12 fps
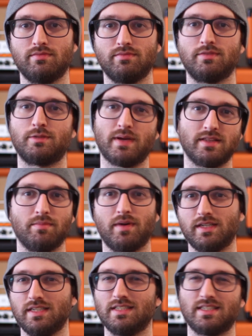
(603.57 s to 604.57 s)
spend the
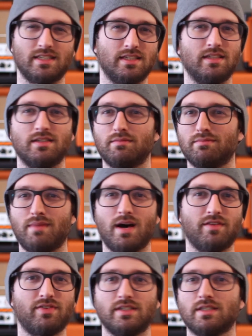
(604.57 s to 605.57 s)
money to
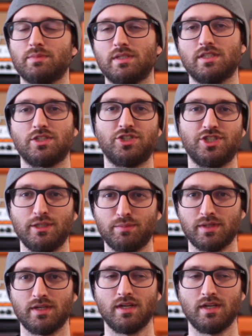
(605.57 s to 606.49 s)
modify something this cheap.